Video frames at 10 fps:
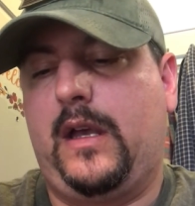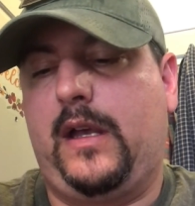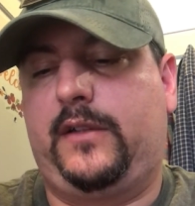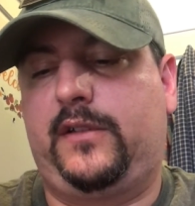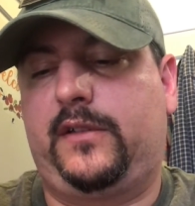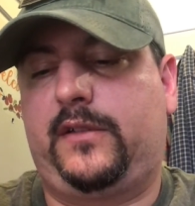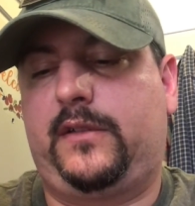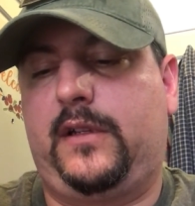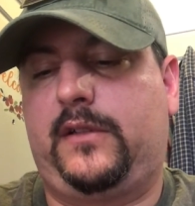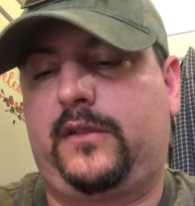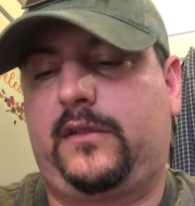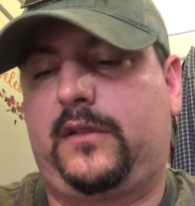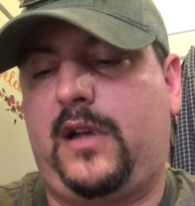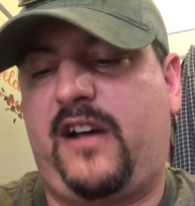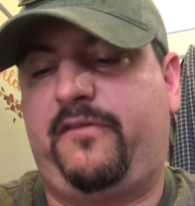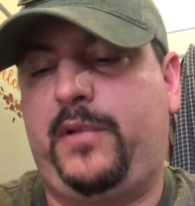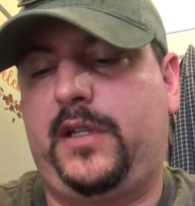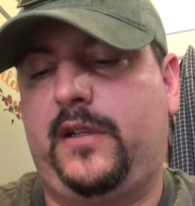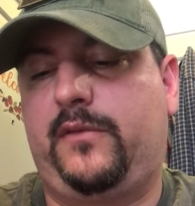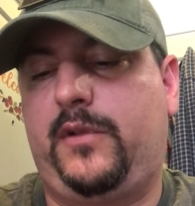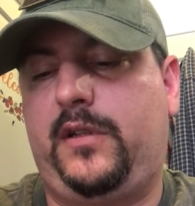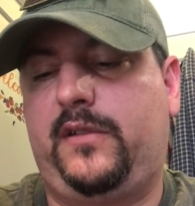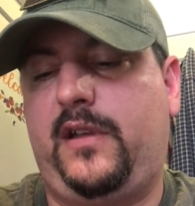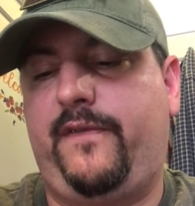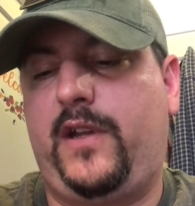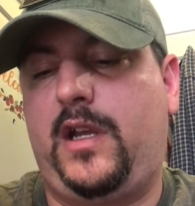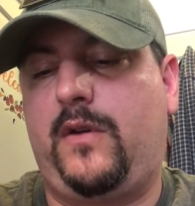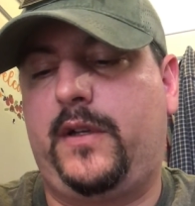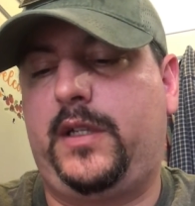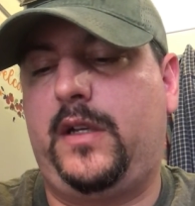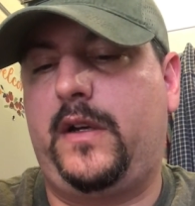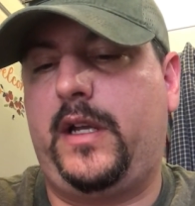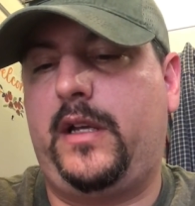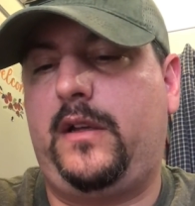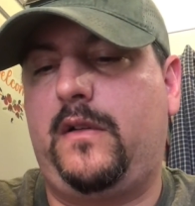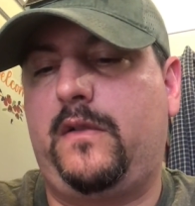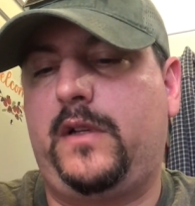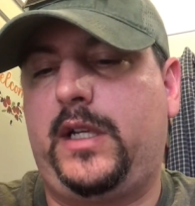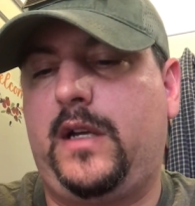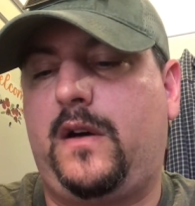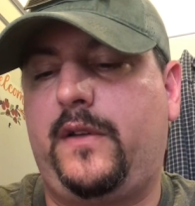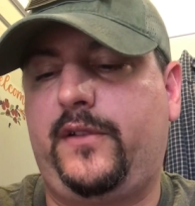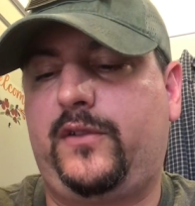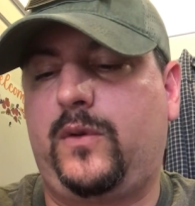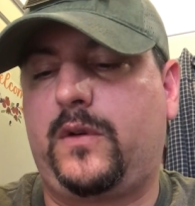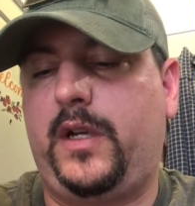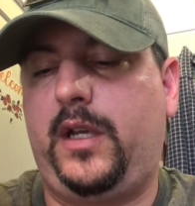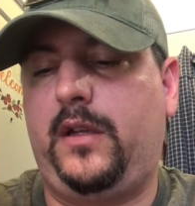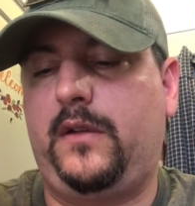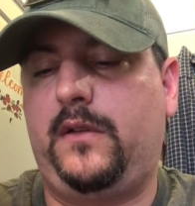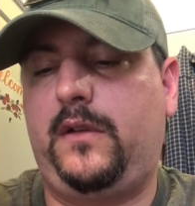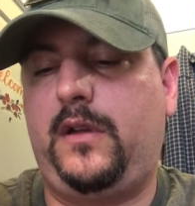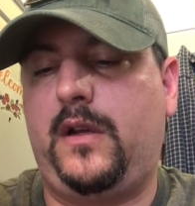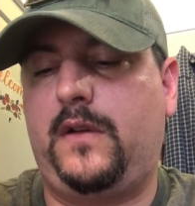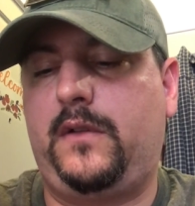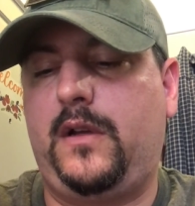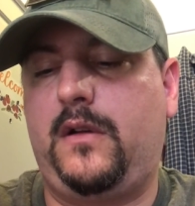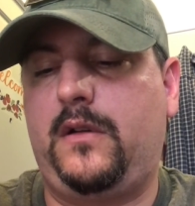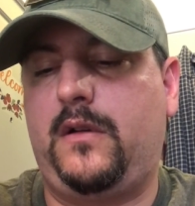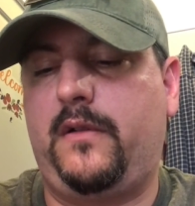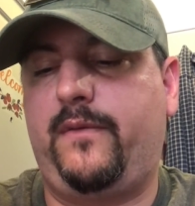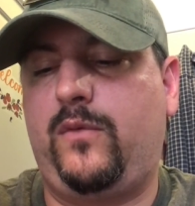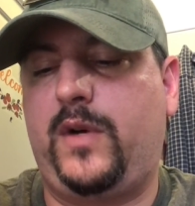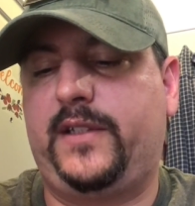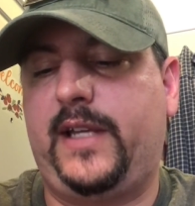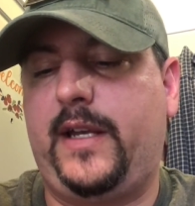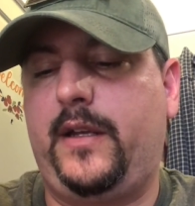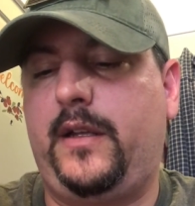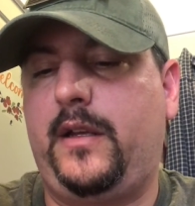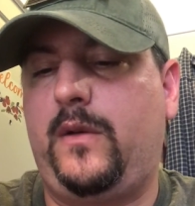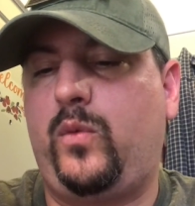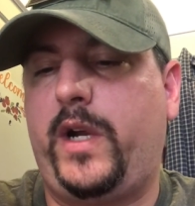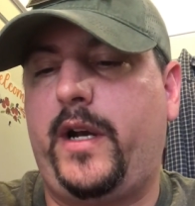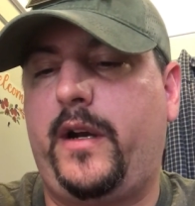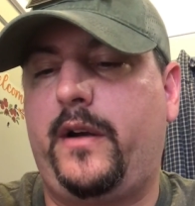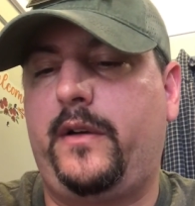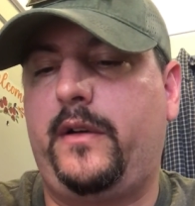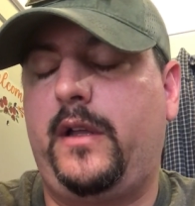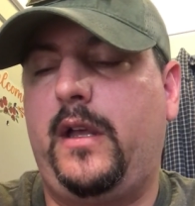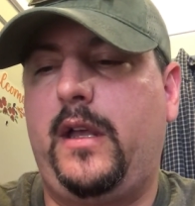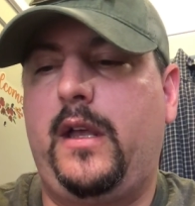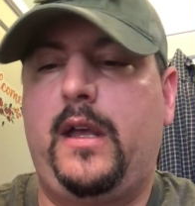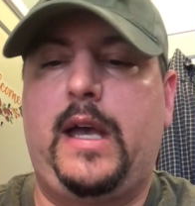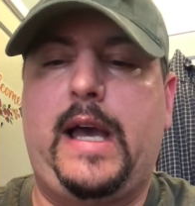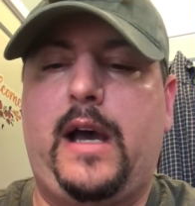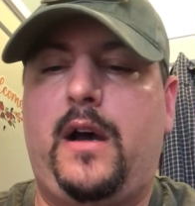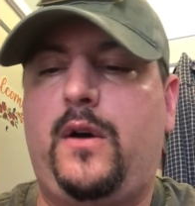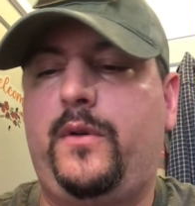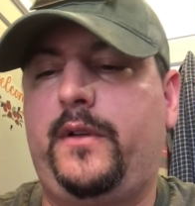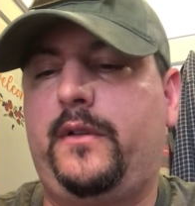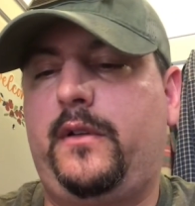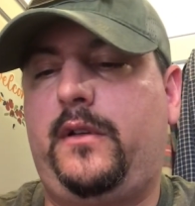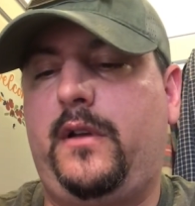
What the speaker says: It's tough because when you see a video on the internet, you don't really get all the story, and you don't know what's edited and where and how, and